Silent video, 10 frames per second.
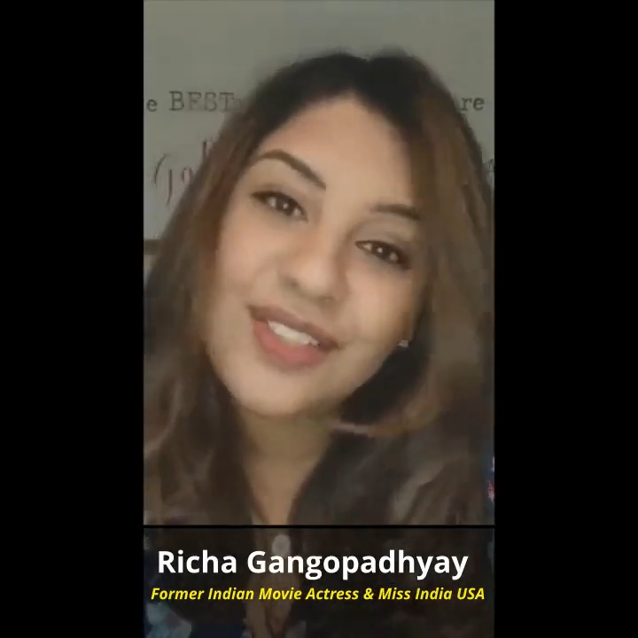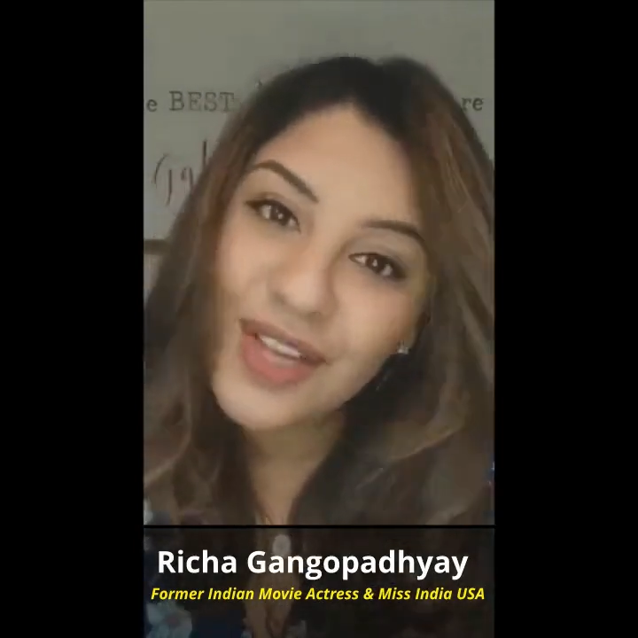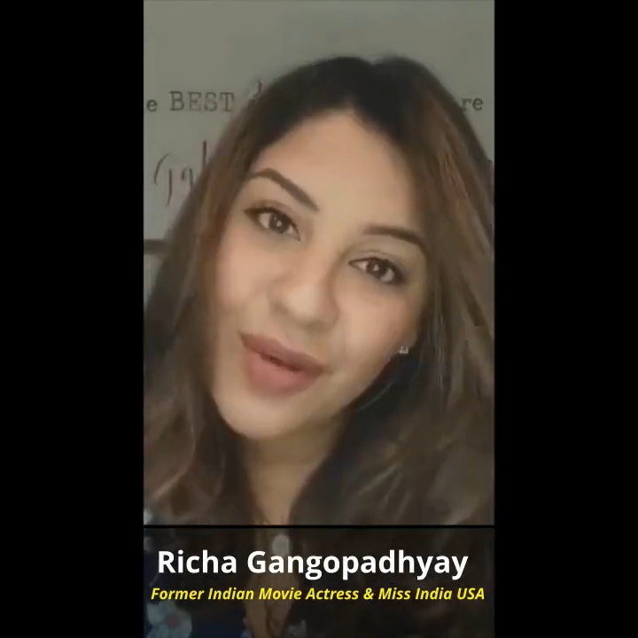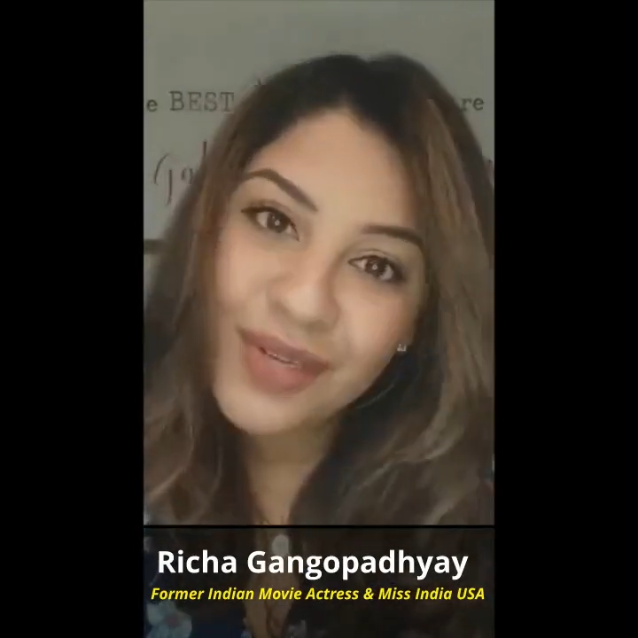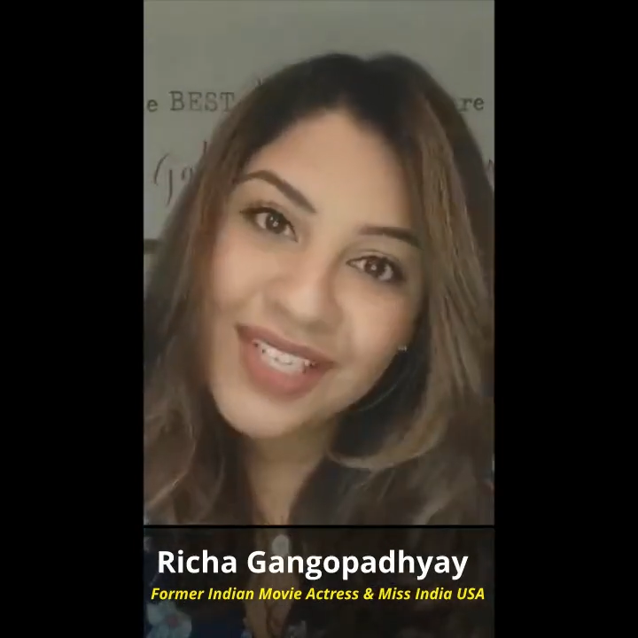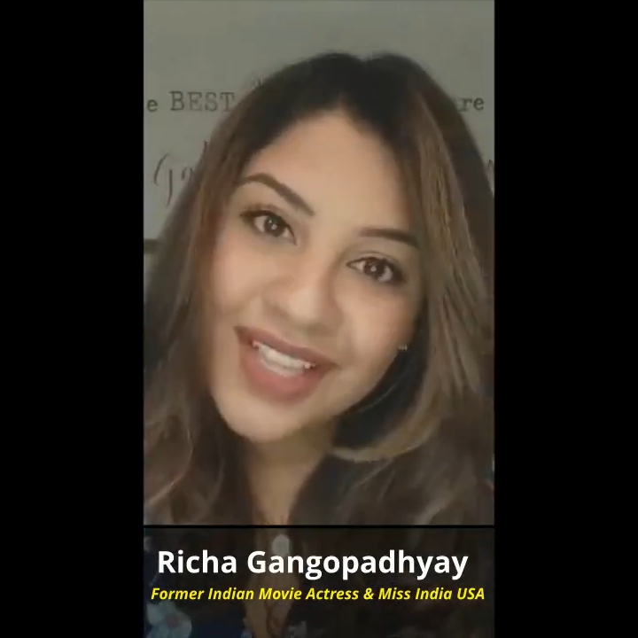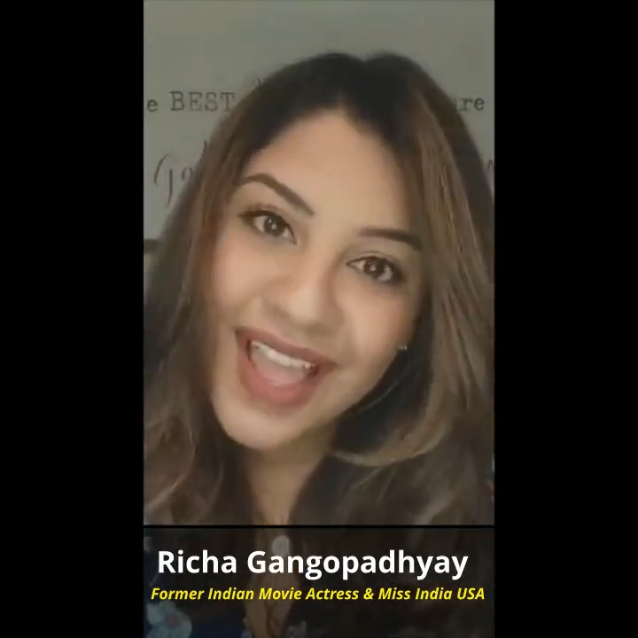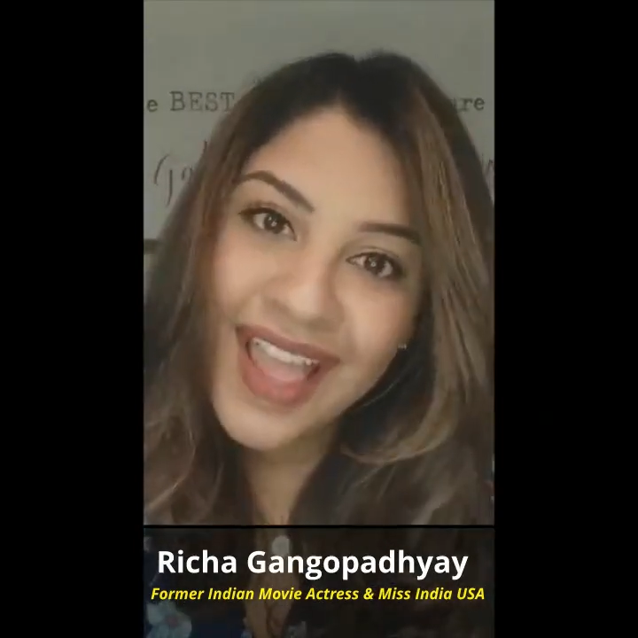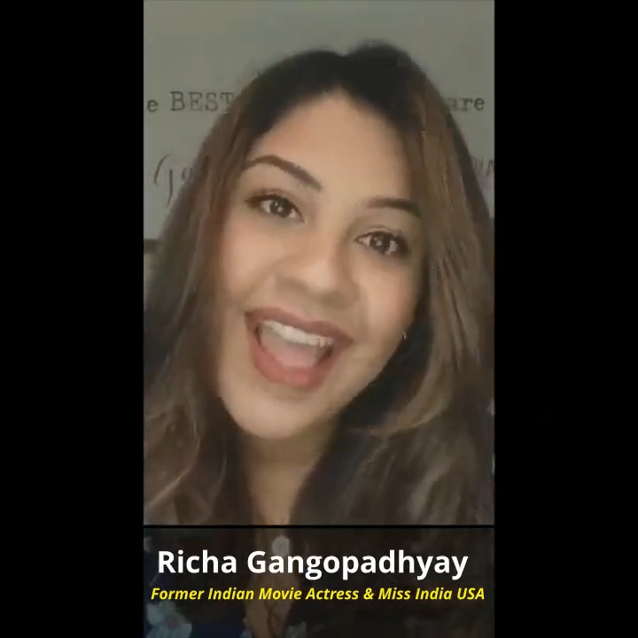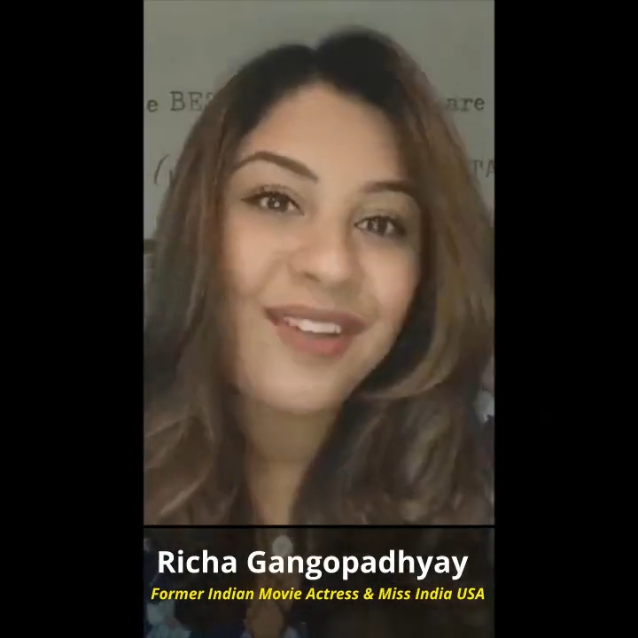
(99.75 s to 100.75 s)
don't
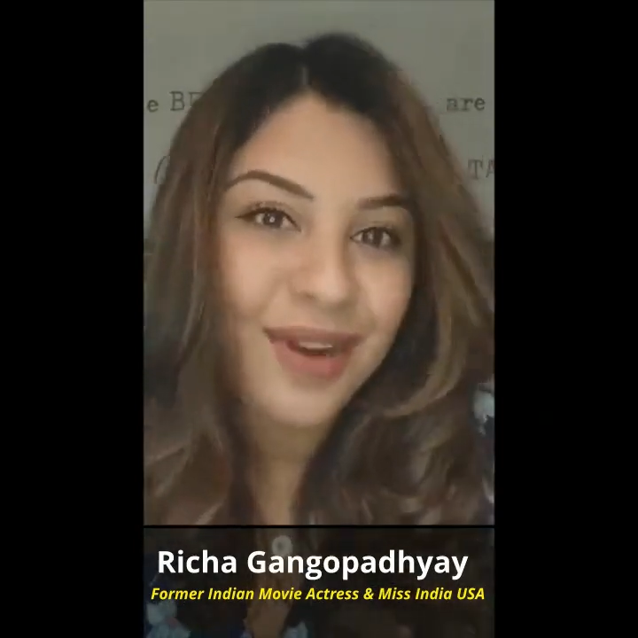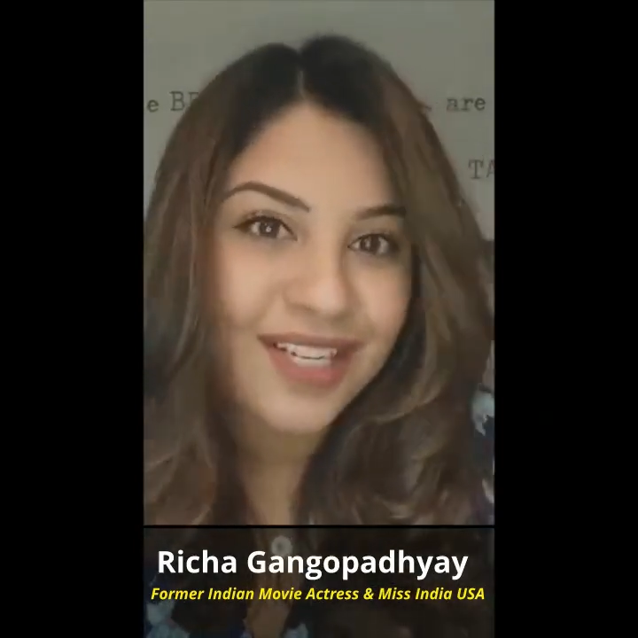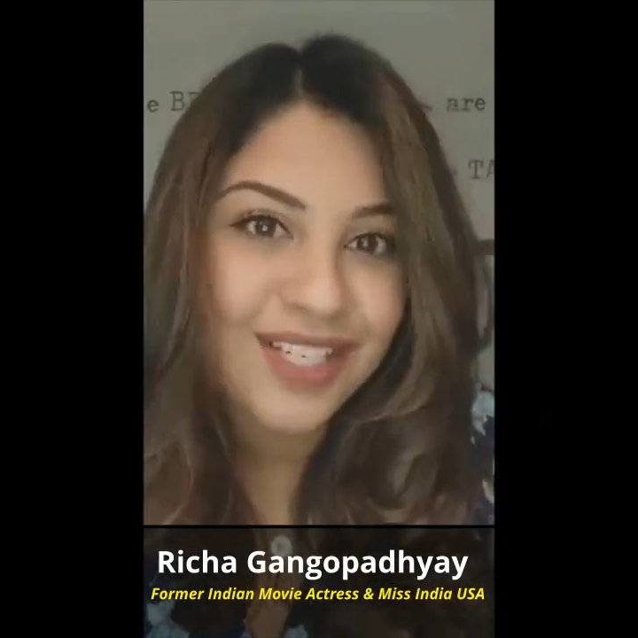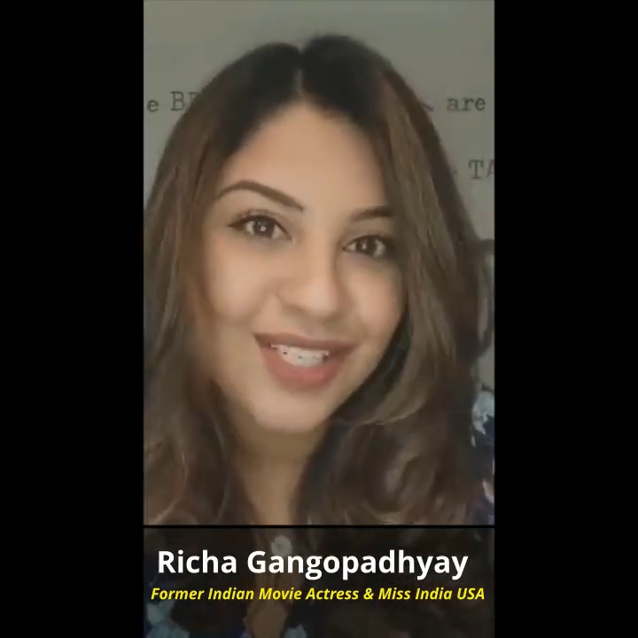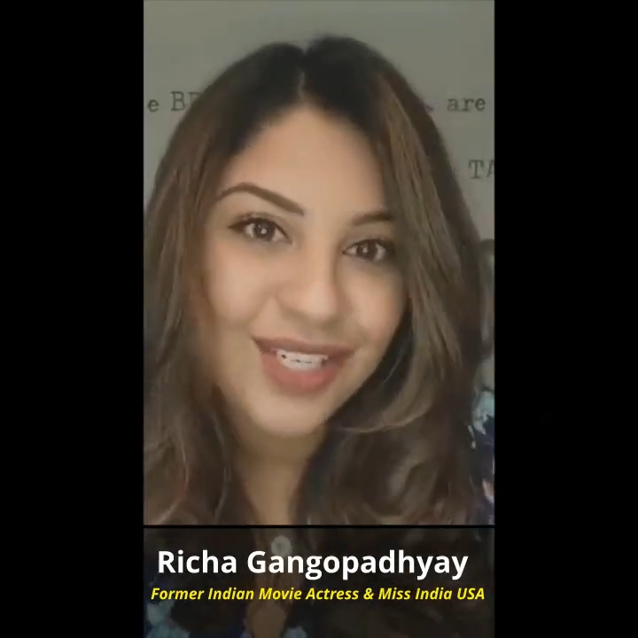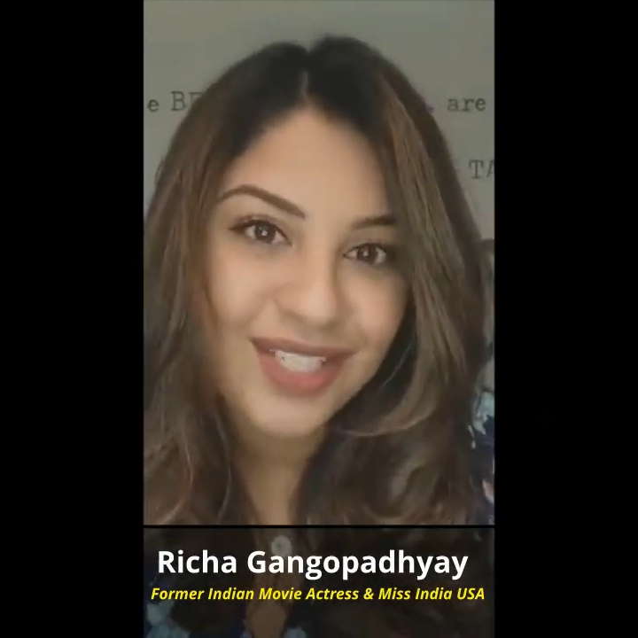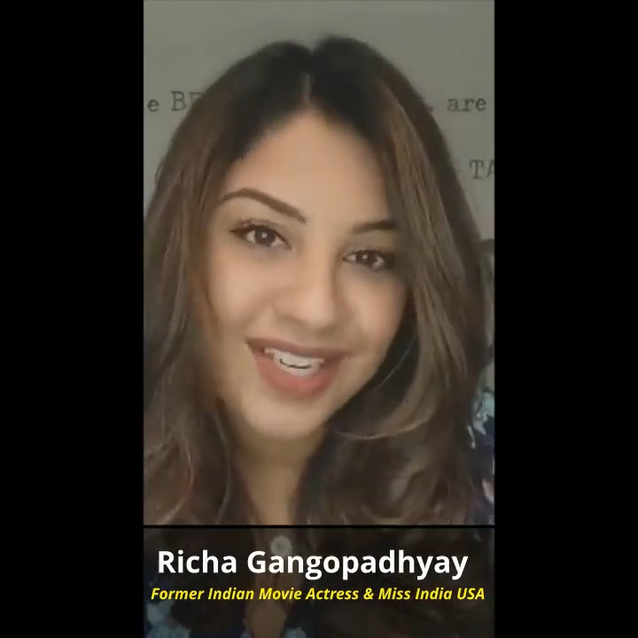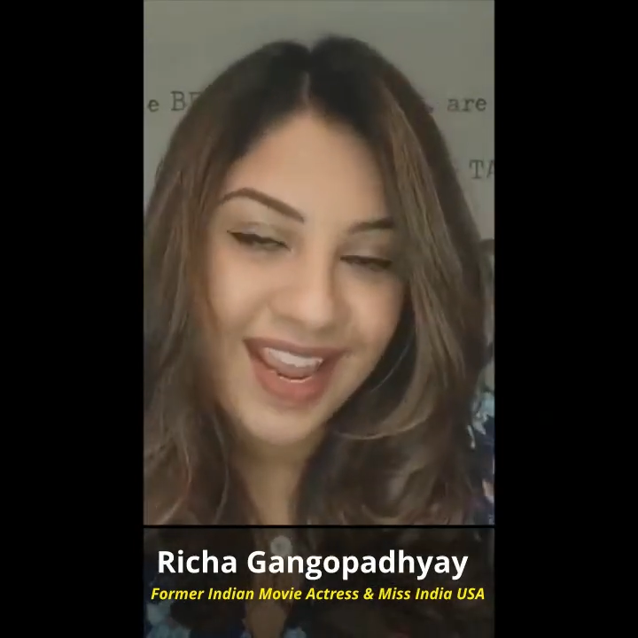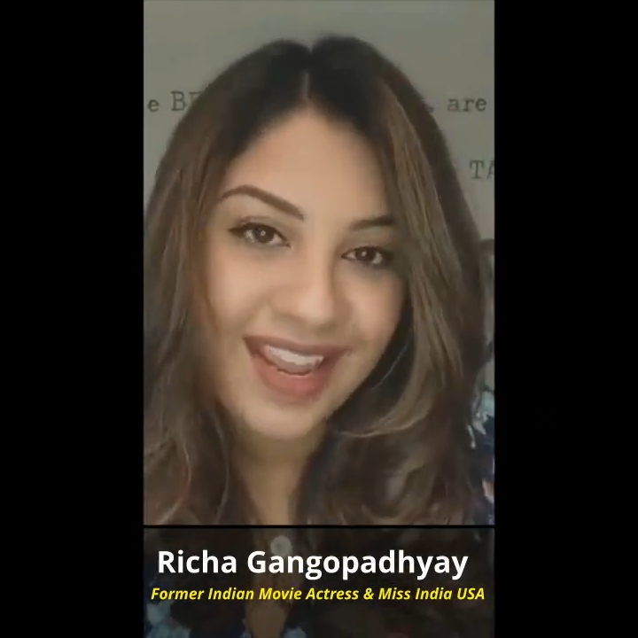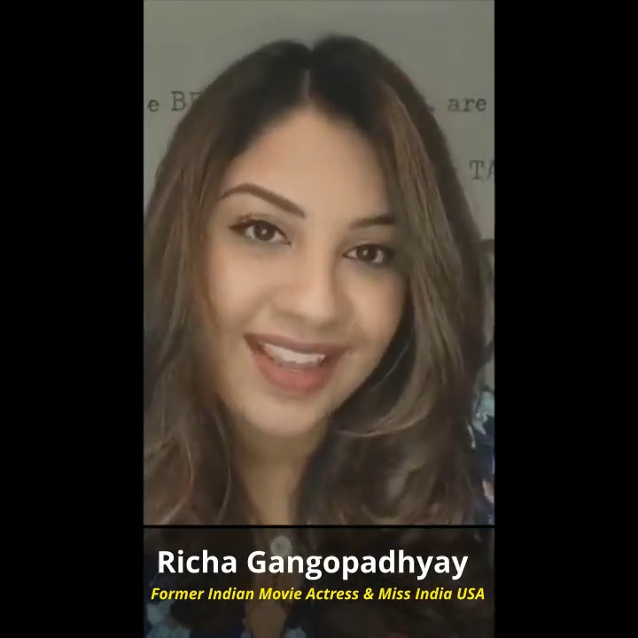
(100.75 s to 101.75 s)
delay and register
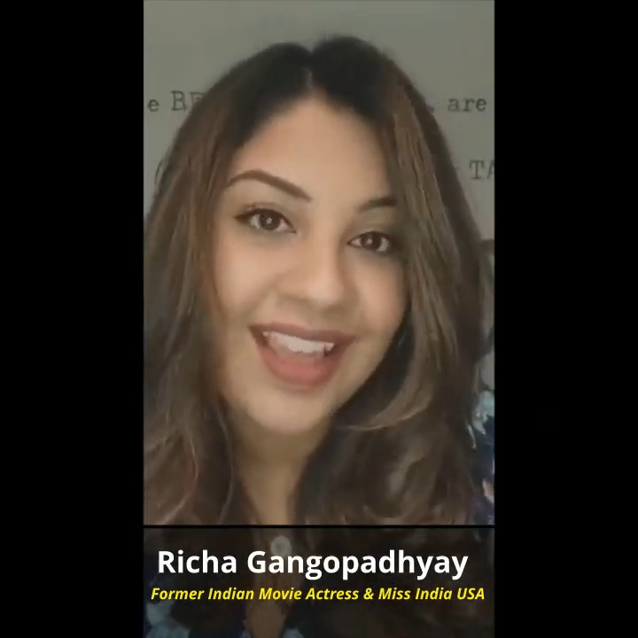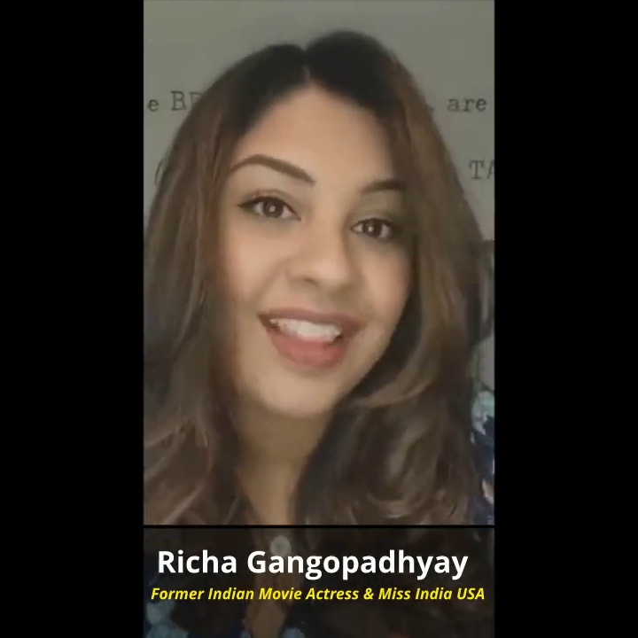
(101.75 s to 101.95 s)
today.